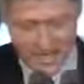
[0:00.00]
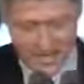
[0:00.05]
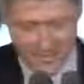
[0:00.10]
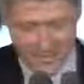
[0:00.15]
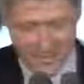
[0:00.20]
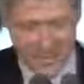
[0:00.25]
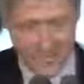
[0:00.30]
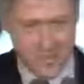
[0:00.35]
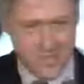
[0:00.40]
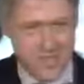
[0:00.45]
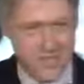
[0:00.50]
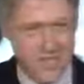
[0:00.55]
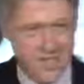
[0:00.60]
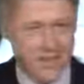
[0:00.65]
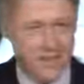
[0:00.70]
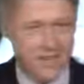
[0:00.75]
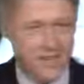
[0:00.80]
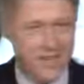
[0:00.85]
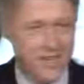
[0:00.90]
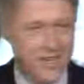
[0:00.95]
members
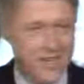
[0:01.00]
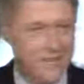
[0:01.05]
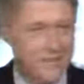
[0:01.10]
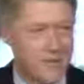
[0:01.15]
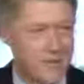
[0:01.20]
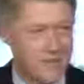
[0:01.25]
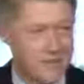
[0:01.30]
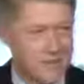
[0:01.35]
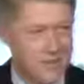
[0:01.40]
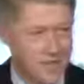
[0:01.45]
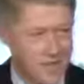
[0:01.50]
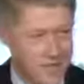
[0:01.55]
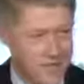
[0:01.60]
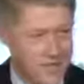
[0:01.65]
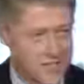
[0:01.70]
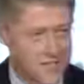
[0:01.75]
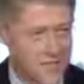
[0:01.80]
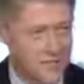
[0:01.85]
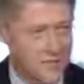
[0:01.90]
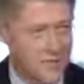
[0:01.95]
of the
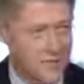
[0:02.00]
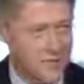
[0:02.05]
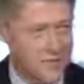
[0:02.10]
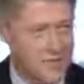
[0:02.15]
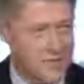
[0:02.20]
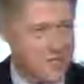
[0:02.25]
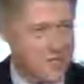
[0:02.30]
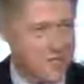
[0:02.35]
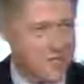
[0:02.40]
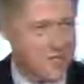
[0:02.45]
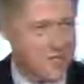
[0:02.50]
administration, the members of the